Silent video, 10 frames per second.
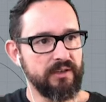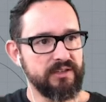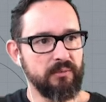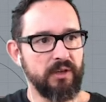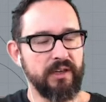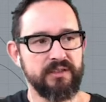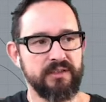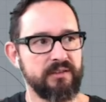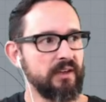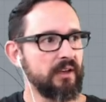similar,
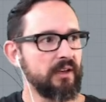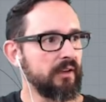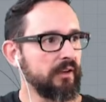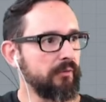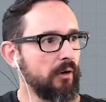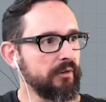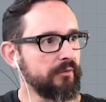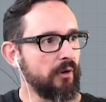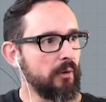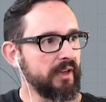is the evolving
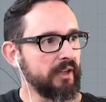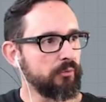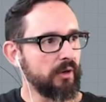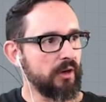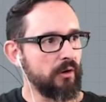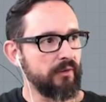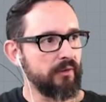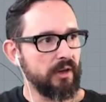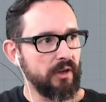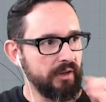from a network
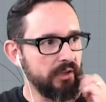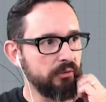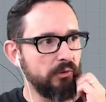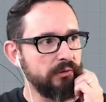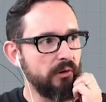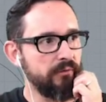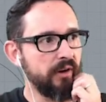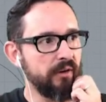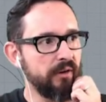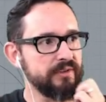of
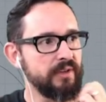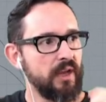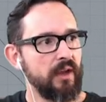curves,